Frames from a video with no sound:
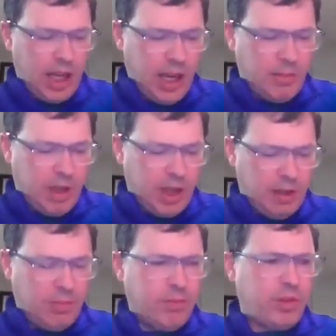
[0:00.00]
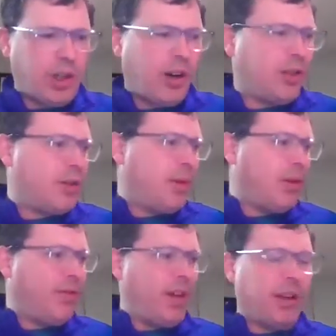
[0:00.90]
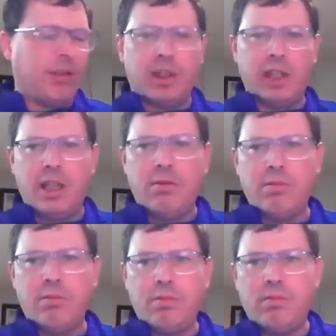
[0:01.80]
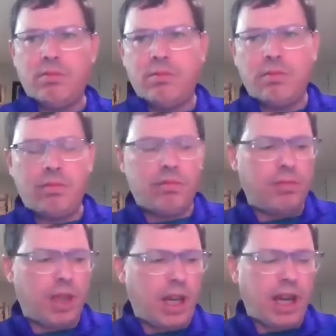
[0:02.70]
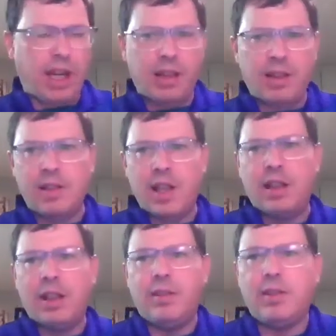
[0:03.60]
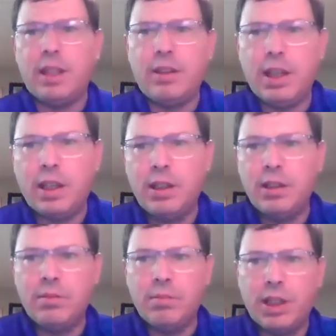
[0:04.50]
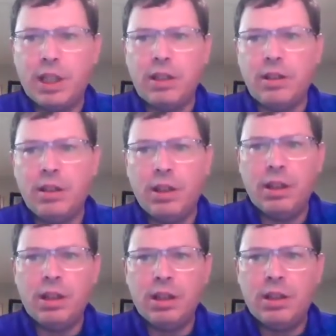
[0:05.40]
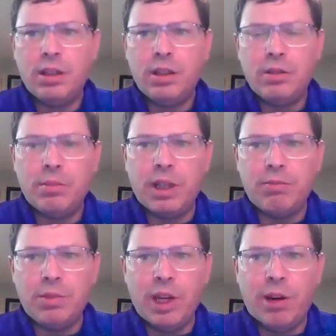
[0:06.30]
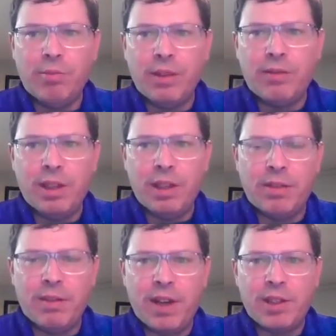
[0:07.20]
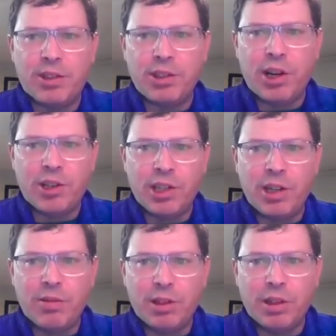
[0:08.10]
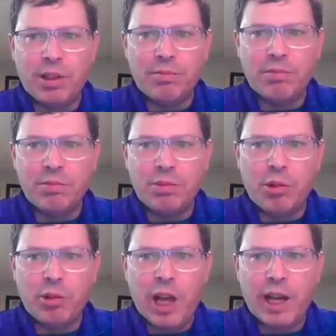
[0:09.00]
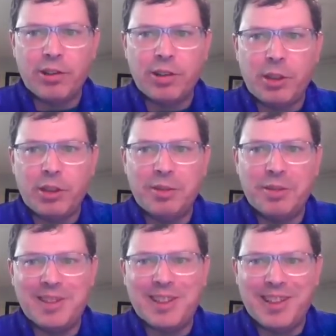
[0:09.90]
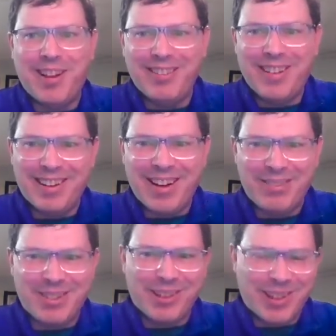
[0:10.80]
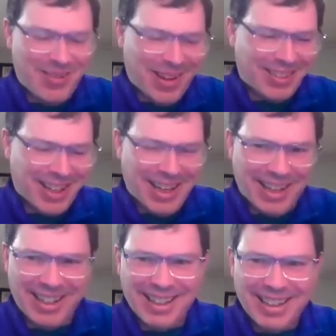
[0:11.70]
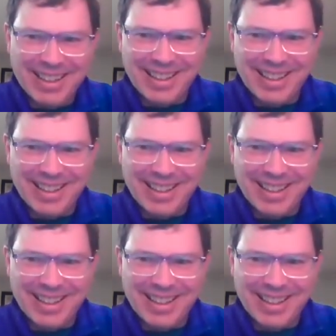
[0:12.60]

they can be charged both federally and at the state level, I think. But you know, if the feds are charging you, you're in a whole lot of trouble. So we don't have to worry about that.